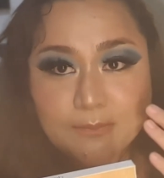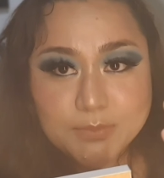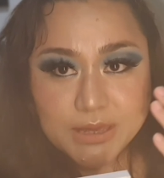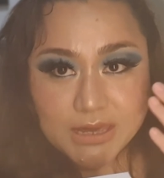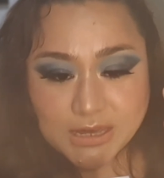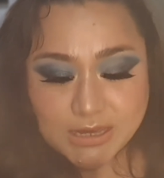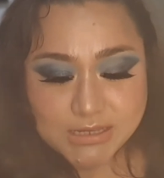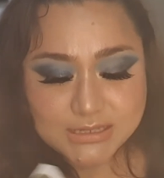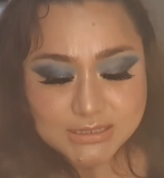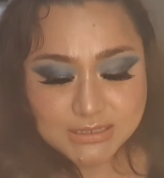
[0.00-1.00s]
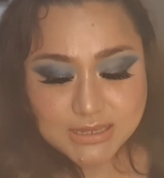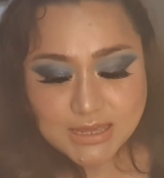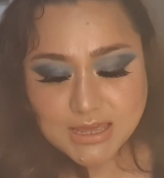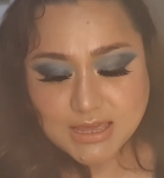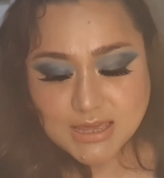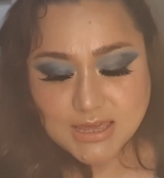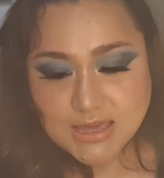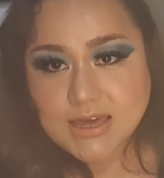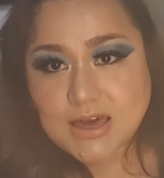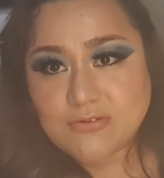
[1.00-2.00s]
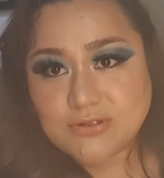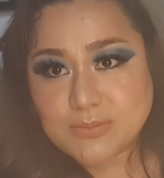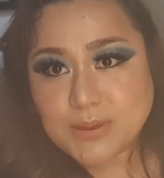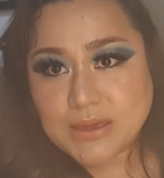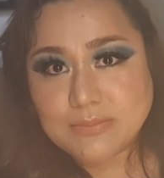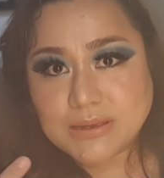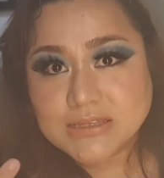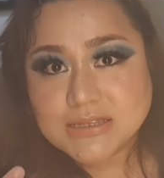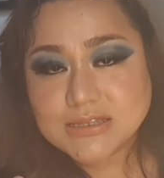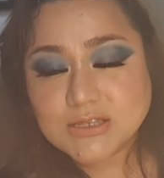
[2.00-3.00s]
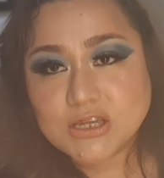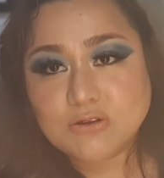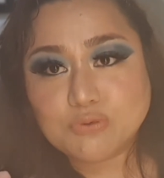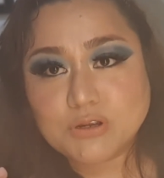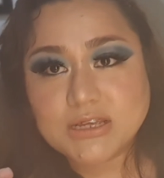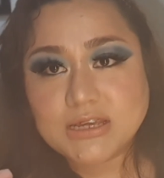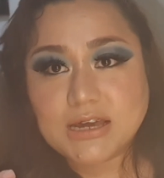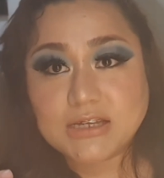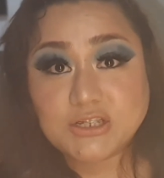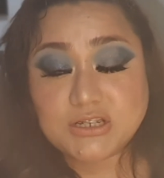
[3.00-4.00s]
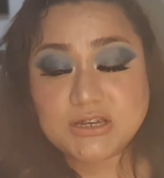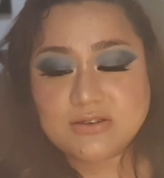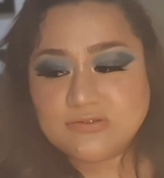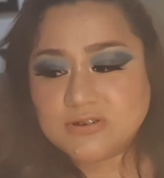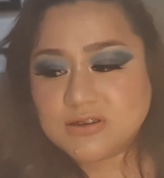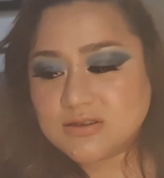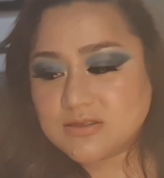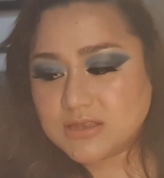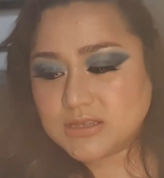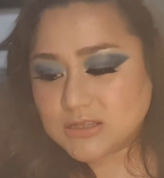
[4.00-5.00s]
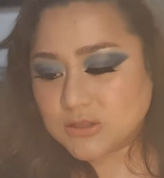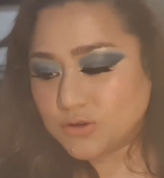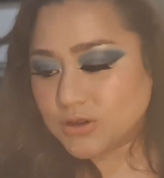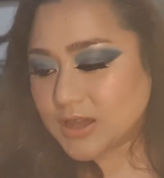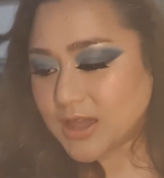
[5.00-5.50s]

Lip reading: because of the pigments, you can really achieve this look.